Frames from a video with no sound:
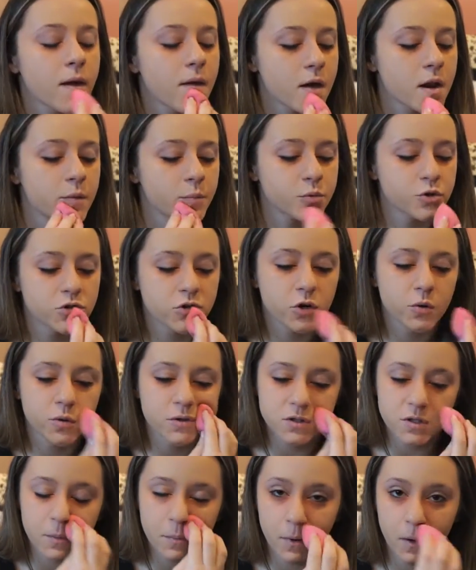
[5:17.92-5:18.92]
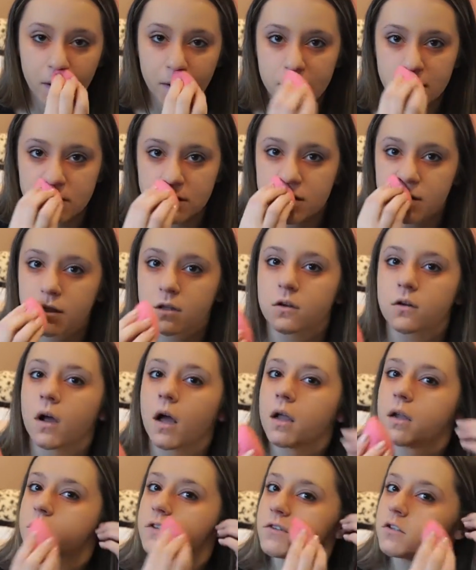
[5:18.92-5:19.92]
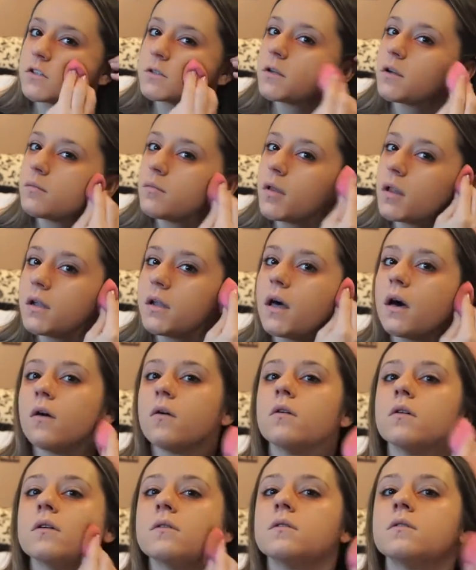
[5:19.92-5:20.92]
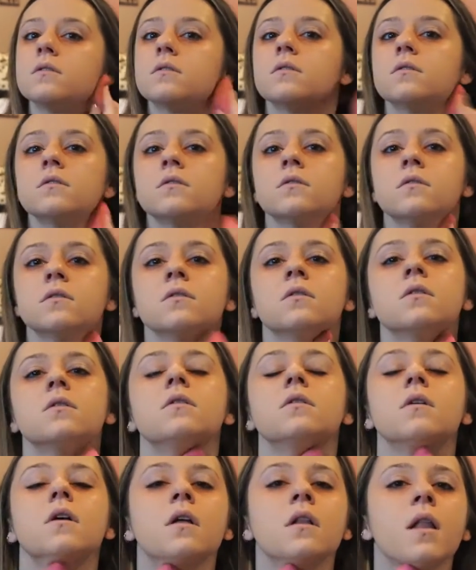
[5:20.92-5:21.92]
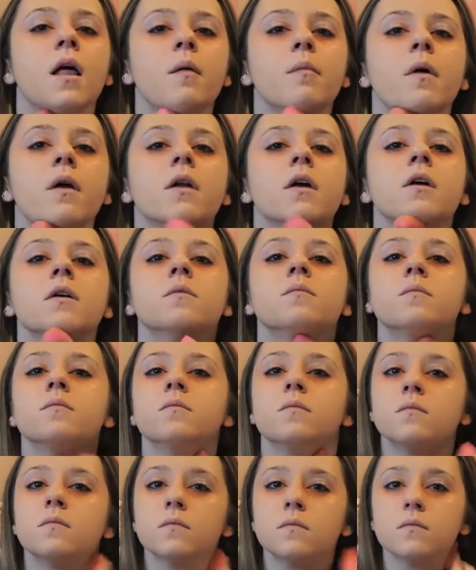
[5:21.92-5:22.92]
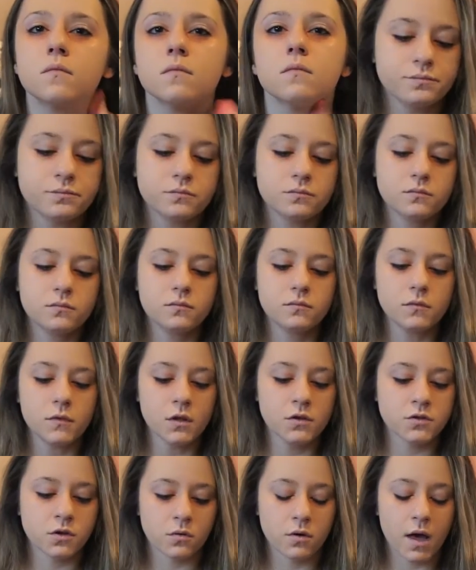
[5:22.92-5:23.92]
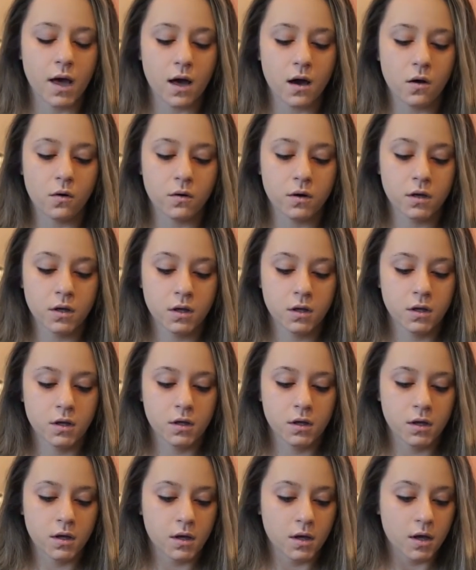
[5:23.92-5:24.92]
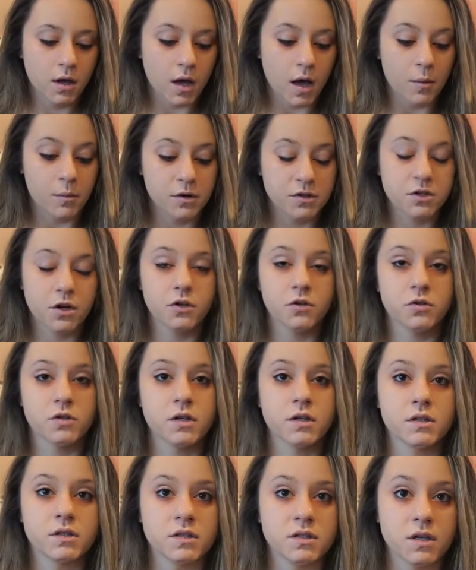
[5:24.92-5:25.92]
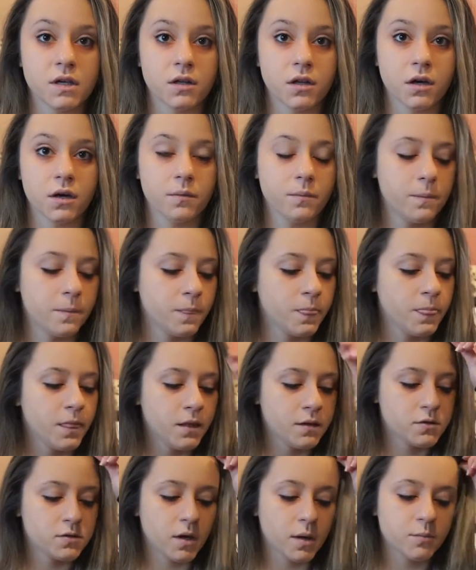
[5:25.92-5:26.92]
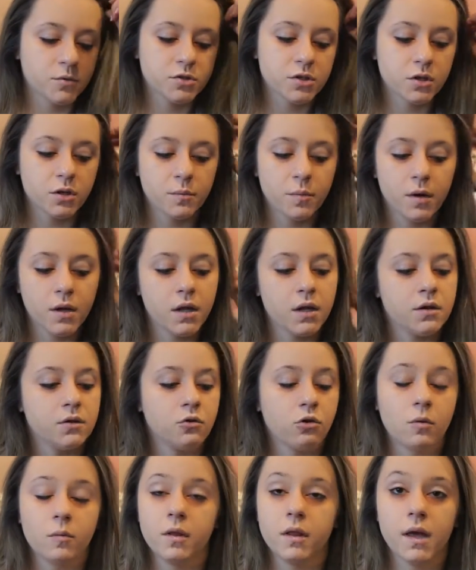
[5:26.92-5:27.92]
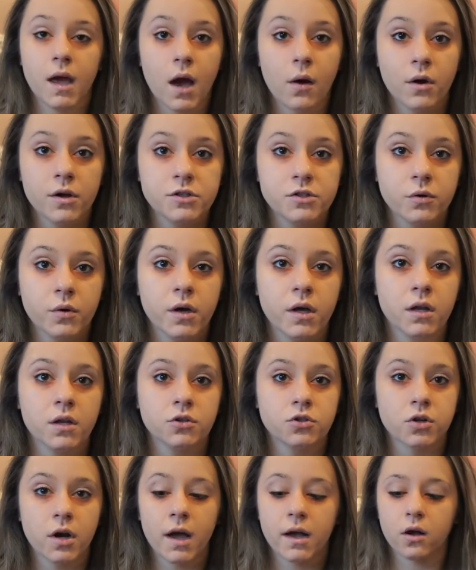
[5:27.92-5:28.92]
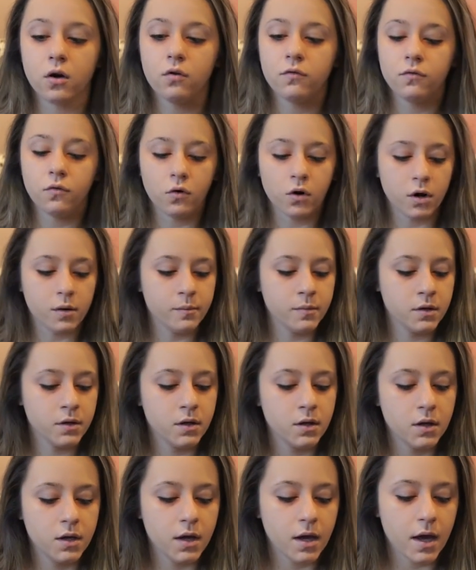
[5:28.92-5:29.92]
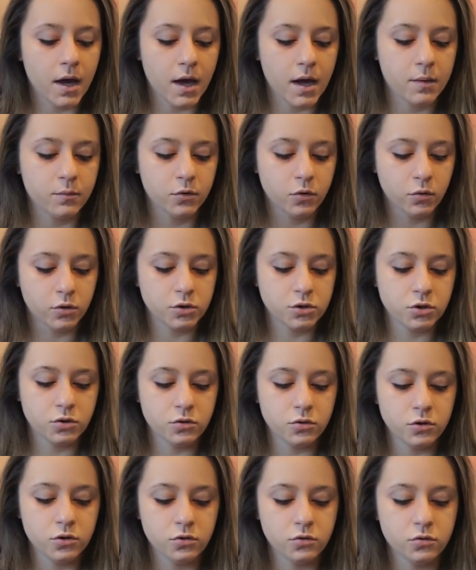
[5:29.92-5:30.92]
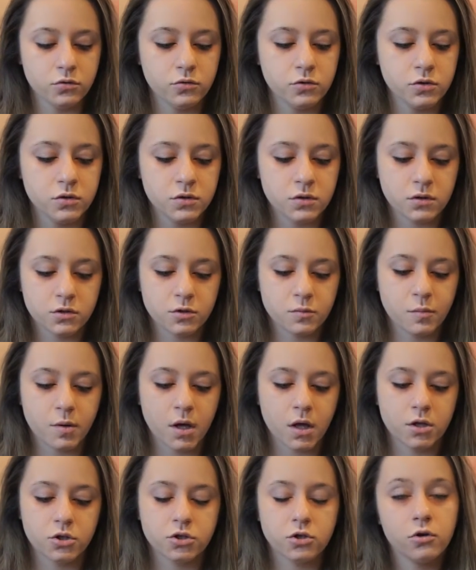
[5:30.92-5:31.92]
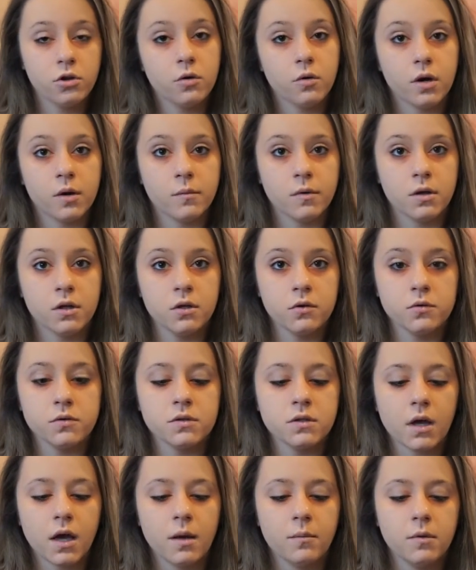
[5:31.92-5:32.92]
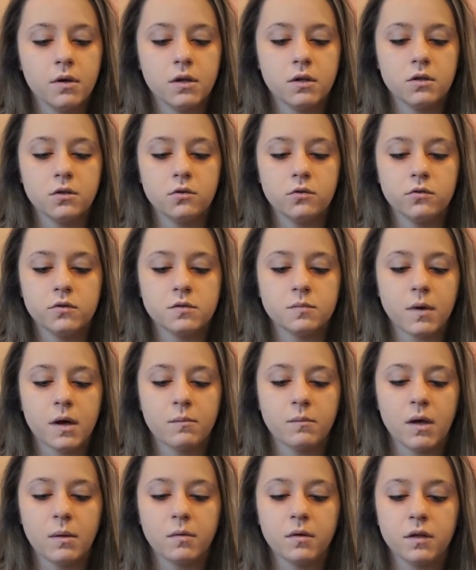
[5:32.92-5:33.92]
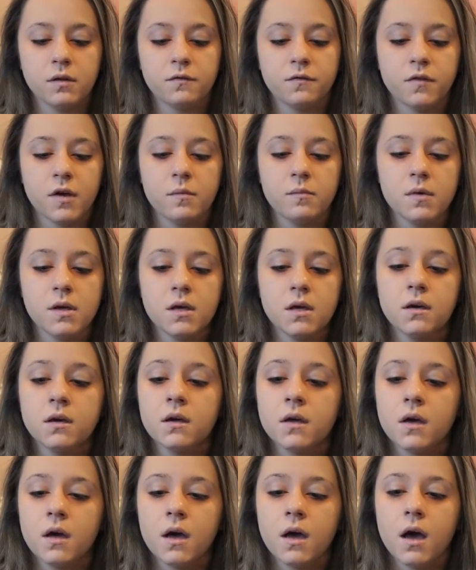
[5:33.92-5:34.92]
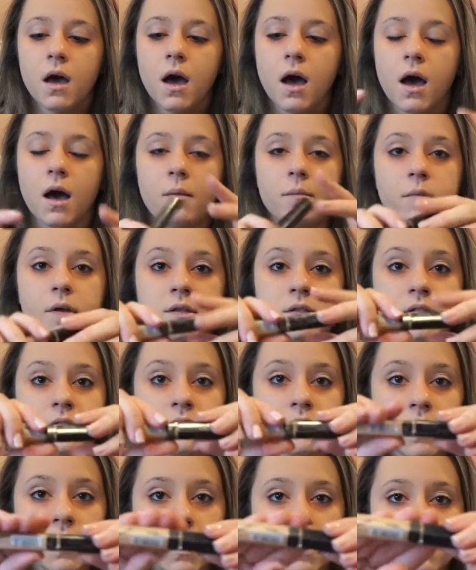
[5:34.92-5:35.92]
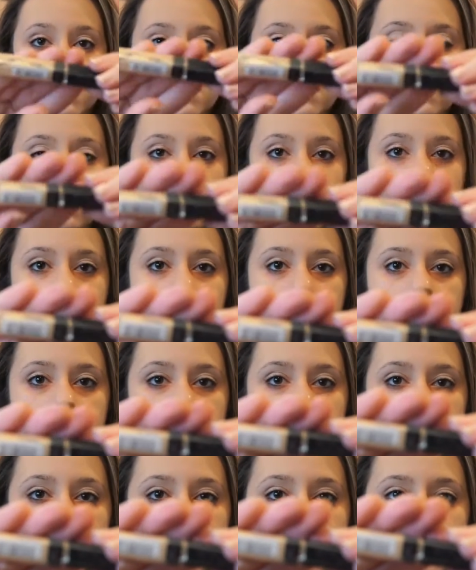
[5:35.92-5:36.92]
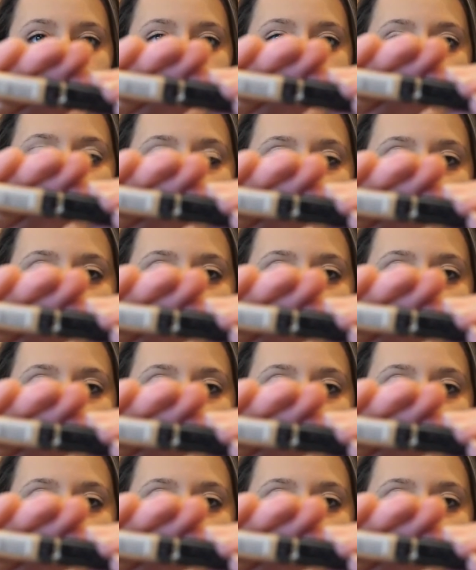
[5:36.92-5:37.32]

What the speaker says: And I'm sure once I put concealer on, it's just gonna blend out a lot better. So now I'm gonna start using concealer. So I'm just gonna put it normally how I do it in a triangle form. I'm going to use, I should probably show you what I'm gonna use. I'm gonna use my Maybelline Fit Me in Sand, what I use